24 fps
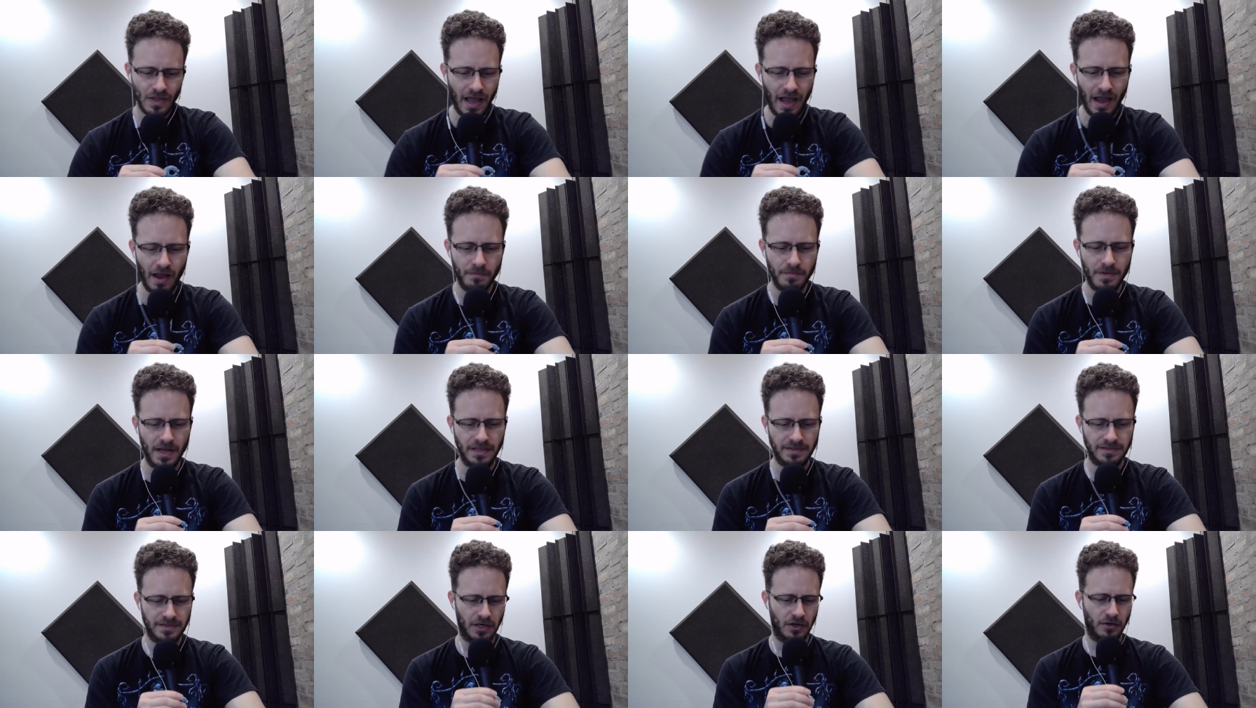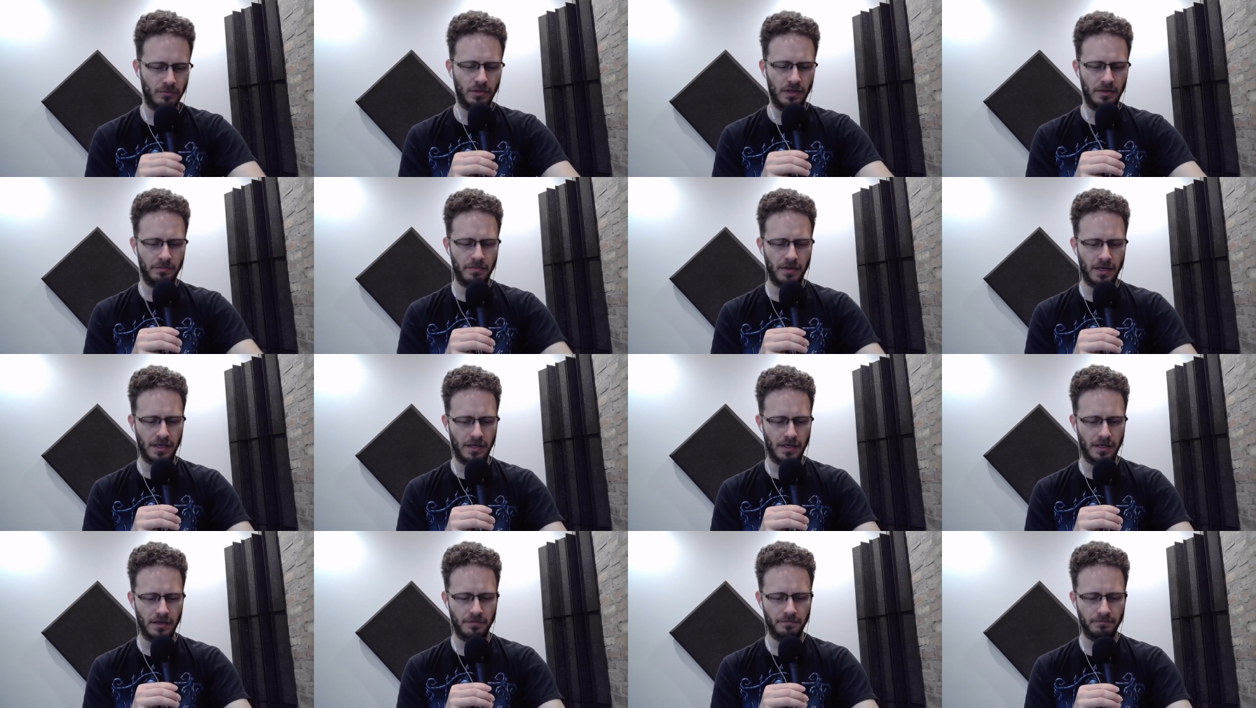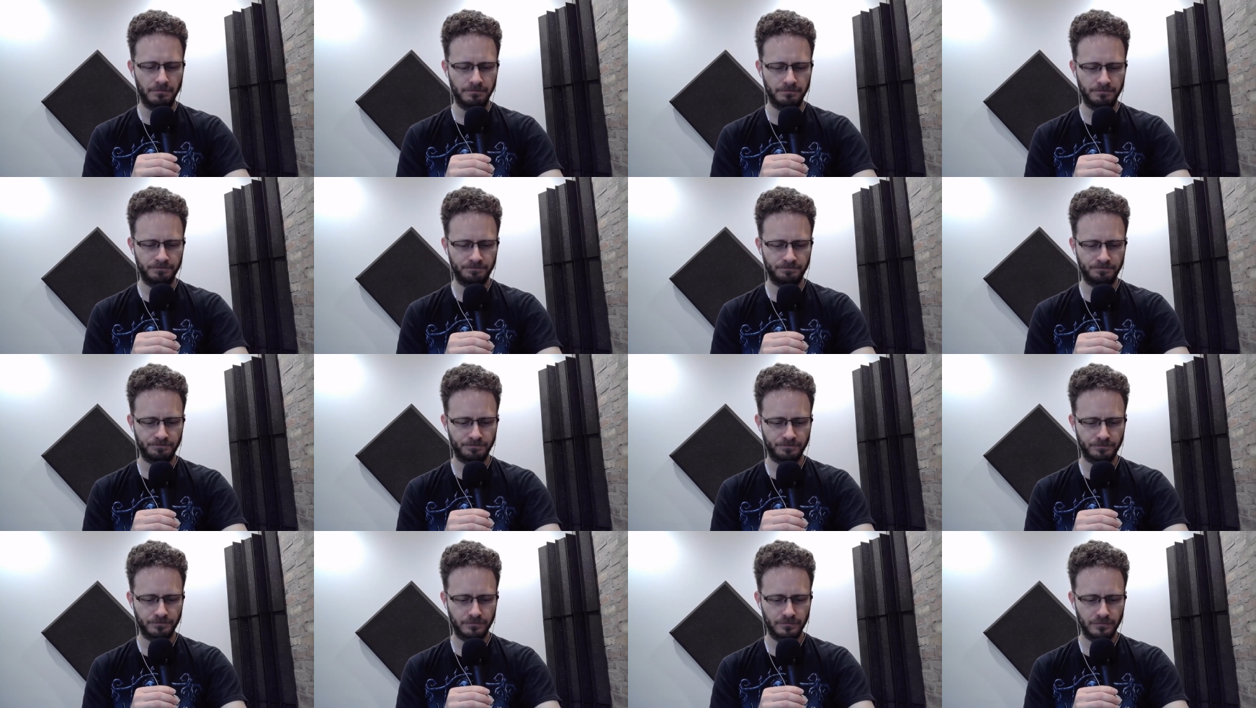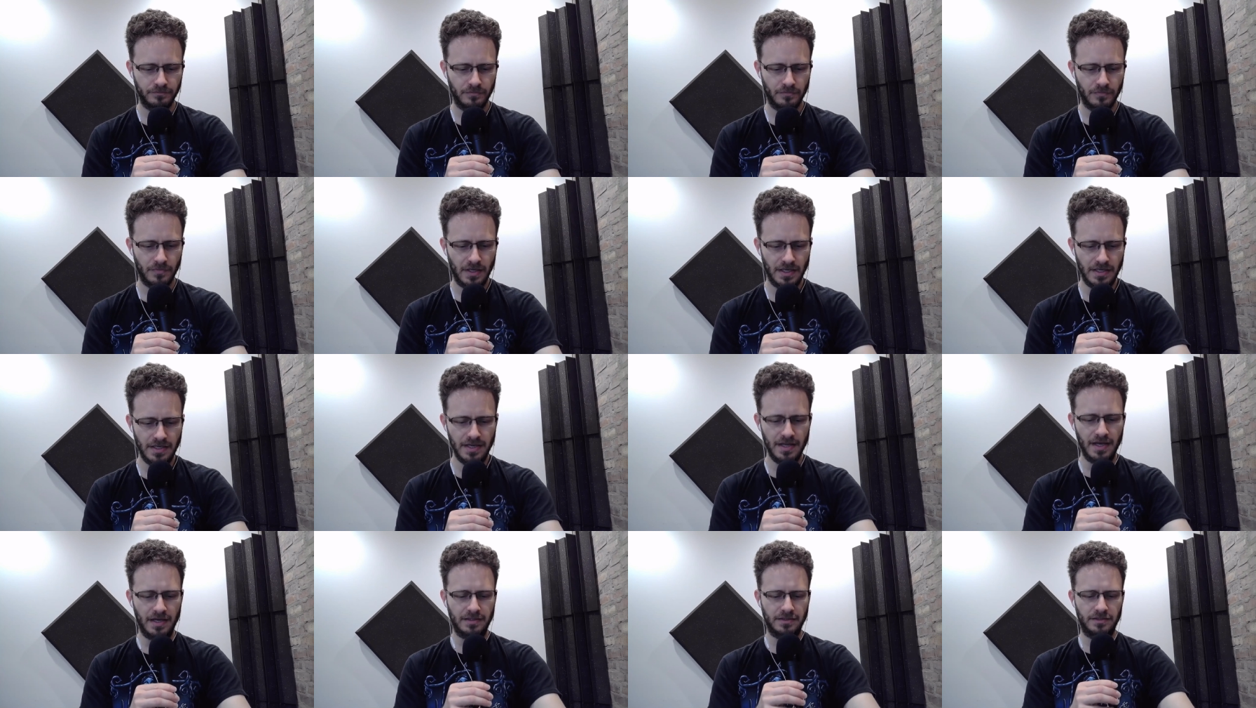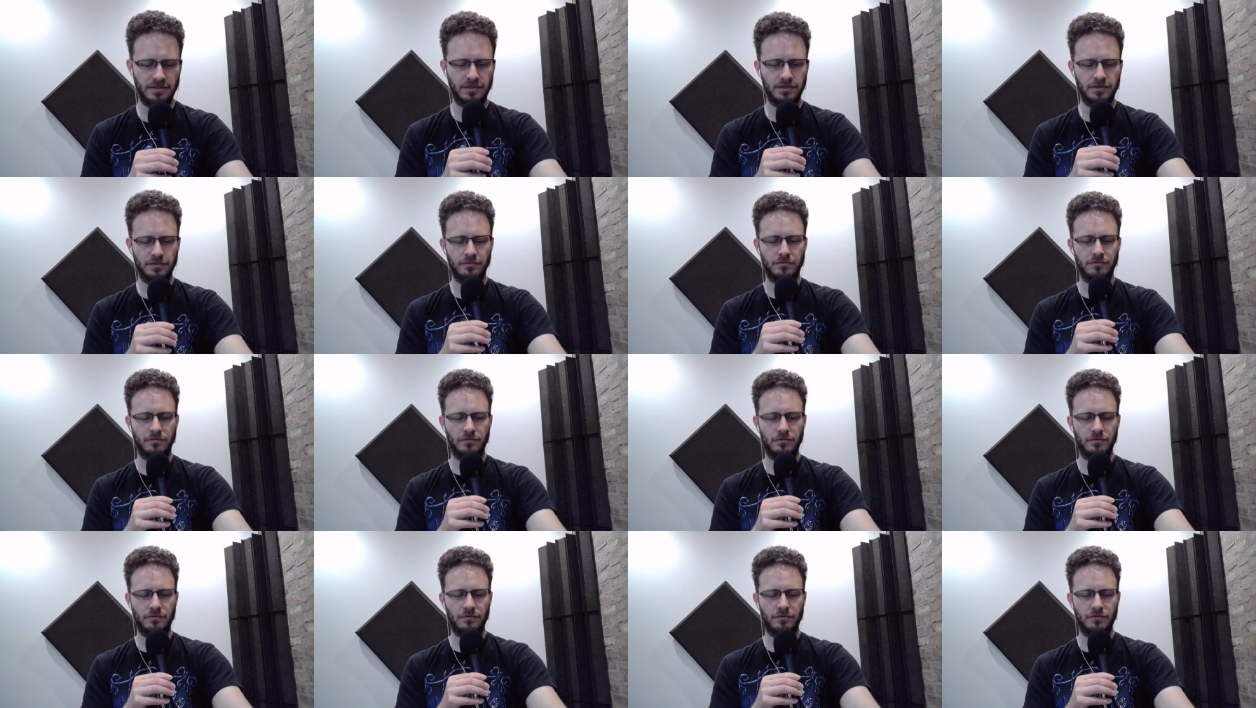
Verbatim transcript: I'm not terribly picky. Next.